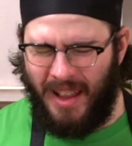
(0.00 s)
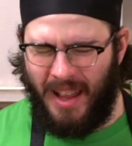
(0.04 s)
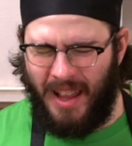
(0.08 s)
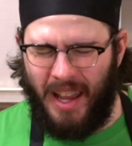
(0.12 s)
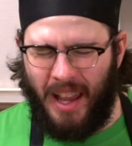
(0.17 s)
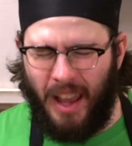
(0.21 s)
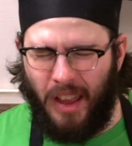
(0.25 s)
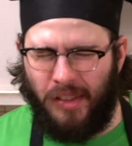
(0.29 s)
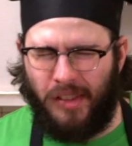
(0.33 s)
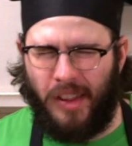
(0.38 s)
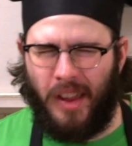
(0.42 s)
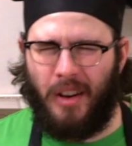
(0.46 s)

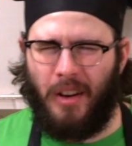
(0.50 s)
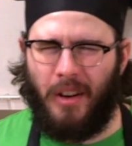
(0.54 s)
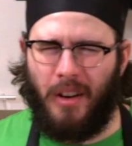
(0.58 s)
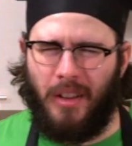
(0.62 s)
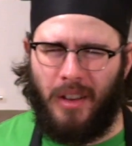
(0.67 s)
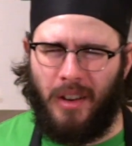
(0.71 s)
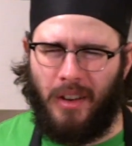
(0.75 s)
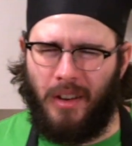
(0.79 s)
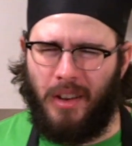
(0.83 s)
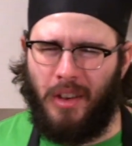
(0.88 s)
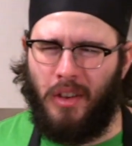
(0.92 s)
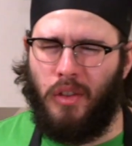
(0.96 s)
like I said
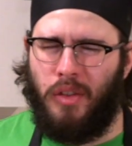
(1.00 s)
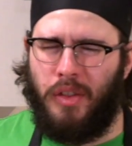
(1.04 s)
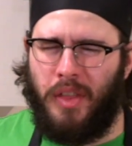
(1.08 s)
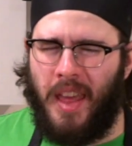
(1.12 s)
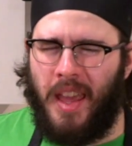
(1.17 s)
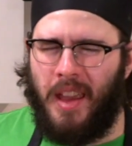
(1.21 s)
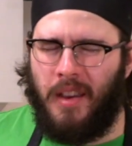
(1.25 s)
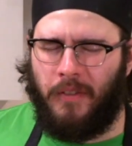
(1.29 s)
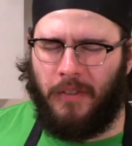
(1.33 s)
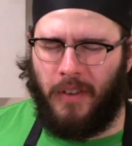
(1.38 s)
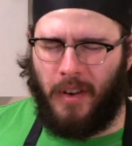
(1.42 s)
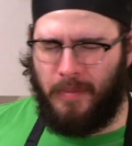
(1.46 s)
earlier, you
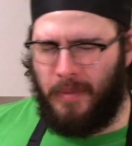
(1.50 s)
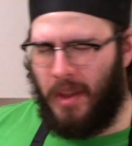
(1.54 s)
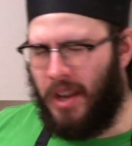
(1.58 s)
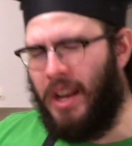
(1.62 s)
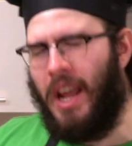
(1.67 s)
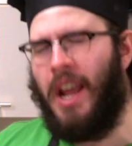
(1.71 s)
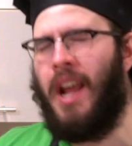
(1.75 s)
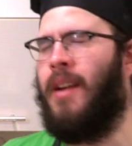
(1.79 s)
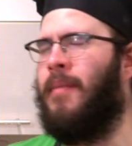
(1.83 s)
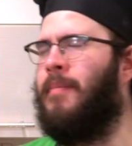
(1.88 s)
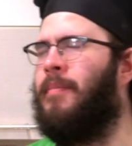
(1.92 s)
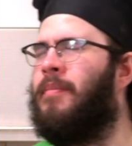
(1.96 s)
think from the
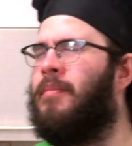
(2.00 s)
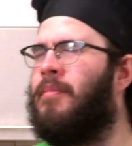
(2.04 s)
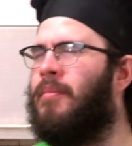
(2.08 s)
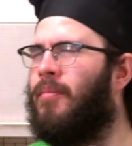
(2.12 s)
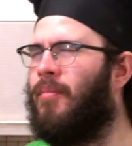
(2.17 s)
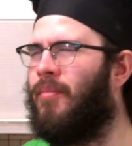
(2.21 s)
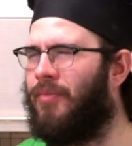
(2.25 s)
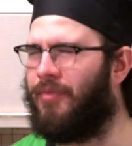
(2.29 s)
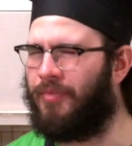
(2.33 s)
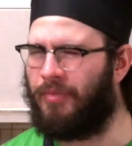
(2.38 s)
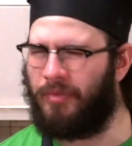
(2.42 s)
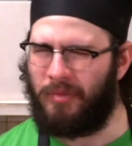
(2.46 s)
name
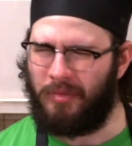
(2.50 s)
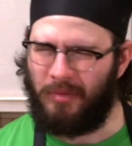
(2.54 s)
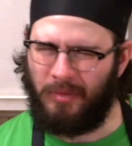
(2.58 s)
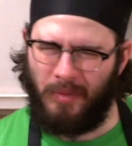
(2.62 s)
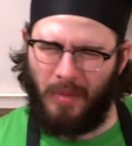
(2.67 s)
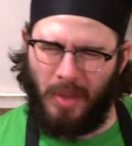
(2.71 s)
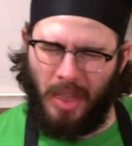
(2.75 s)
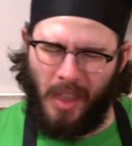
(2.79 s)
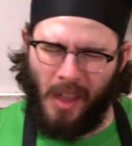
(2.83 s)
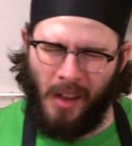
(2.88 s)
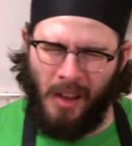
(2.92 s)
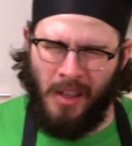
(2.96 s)

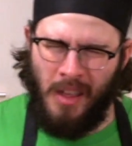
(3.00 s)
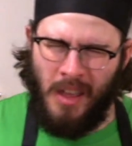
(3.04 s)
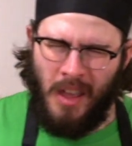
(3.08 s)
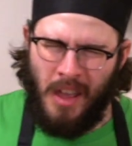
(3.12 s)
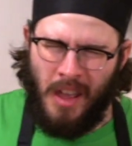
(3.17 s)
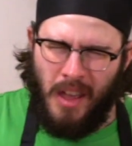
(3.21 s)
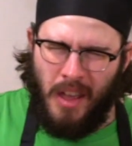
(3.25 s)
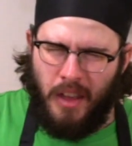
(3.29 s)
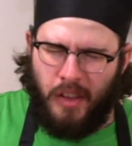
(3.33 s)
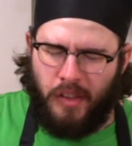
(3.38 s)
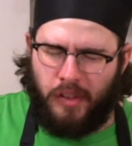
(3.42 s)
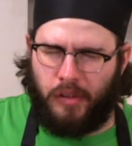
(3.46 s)

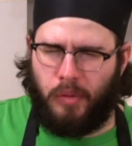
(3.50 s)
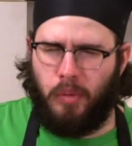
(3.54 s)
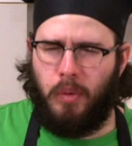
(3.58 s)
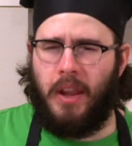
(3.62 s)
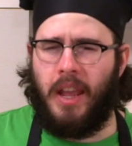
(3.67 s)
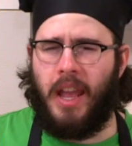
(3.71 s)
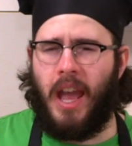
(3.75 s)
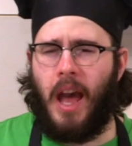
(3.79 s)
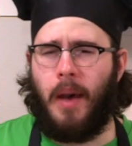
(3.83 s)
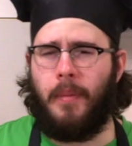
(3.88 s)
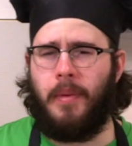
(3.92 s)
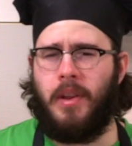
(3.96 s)

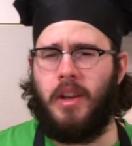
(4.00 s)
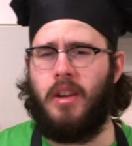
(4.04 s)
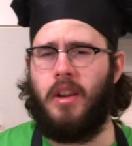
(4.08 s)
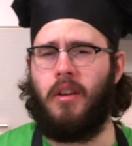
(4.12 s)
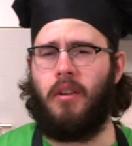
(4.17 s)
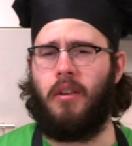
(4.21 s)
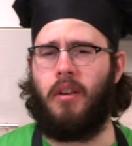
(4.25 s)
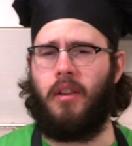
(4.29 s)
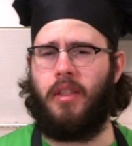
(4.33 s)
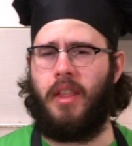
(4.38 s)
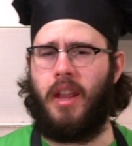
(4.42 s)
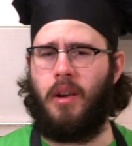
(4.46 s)
sweet
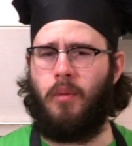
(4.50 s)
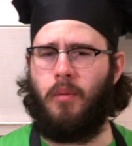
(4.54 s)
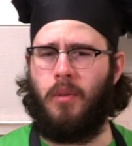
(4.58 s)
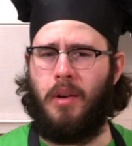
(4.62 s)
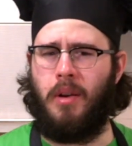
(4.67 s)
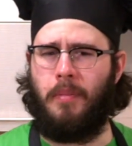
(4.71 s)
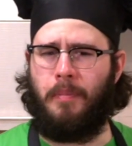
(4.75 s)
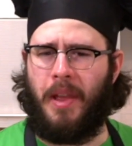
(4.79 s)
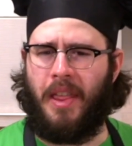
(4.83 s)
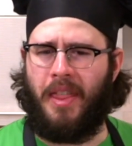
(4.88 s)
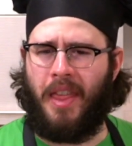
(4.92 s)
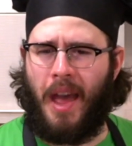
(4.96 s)
habanero that it
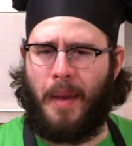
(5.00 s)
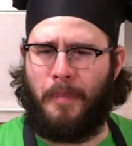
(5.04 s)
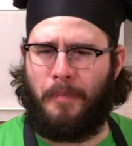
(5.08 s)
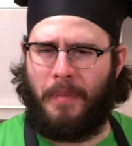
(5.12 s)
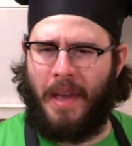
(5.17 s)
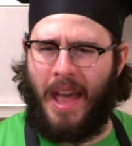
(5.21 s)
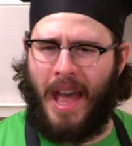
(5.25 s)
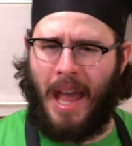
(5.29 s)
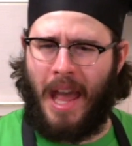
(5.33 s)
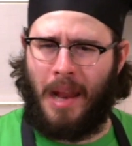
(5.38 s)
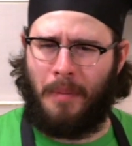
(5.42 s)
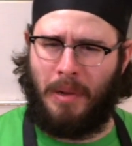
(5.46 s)
wouldn't be that
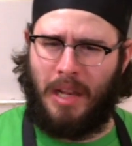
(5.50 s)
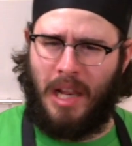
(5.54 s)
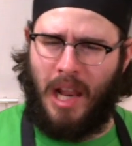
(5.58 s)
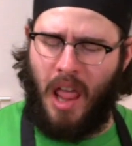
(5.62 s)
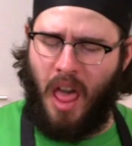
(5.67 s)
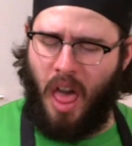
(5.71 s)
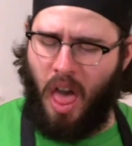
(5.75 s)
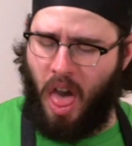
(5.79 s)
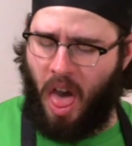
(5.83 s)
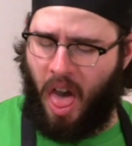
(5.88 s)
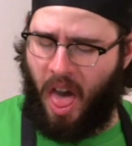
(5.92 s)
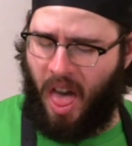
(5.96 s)
bad, but
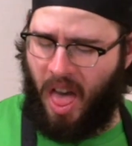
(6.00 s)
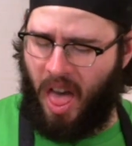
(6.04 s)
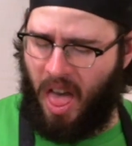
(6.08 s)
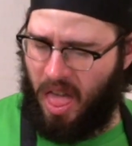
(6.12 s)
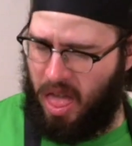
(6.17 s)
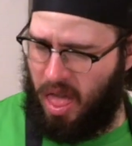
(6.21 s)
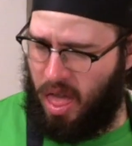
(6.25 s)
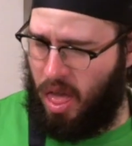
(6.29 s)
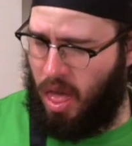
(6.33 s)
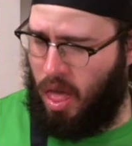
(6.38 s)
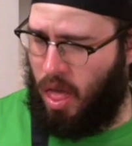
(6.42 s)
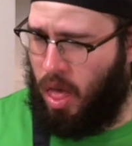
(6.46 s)

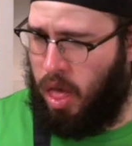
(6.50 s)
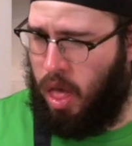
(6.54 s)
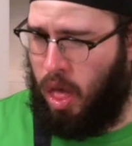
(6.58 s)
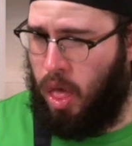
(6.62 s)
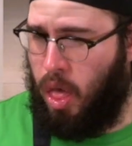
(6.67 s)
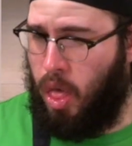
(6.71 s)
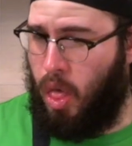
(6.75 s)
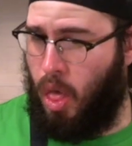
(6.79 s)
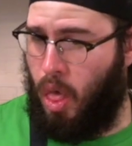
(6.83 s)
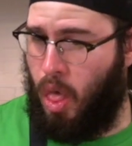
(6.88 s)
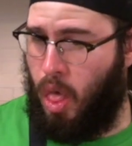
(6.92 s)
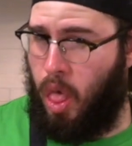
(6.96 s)
ugh,
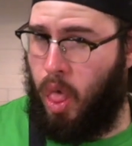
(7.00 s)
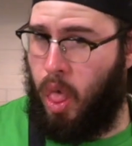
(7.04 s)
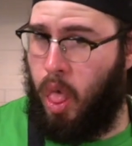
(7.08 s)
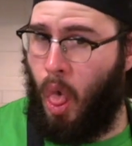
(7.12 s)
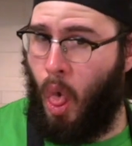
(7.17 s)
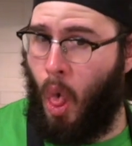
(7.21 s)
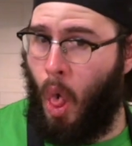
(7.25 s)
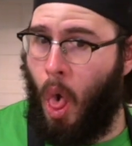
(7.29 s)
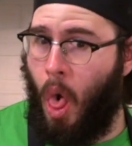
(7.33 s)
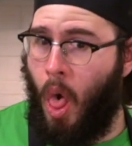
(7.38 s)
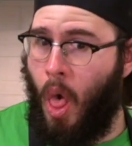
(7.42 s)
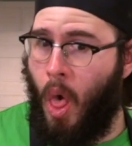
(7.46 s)
ugh,
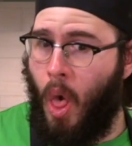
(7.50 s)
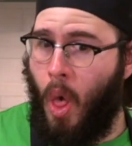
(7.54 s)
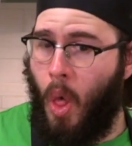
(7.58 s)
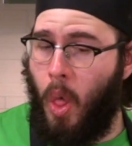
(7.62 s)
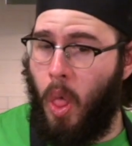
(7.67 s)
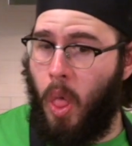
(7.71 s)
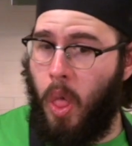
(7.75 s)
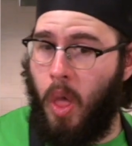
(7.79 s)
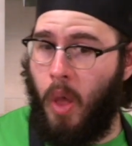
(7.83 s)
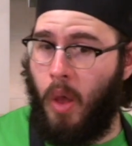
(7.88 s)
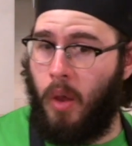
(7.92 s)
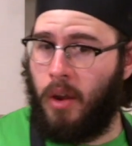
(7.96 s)

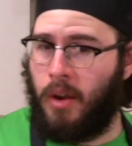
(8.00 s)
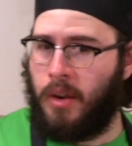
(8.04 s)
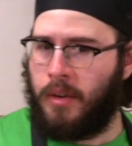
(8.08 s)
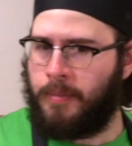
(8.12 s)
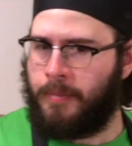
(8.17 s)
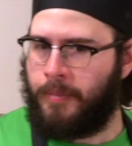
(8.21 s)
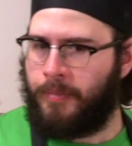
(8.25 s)
ugh,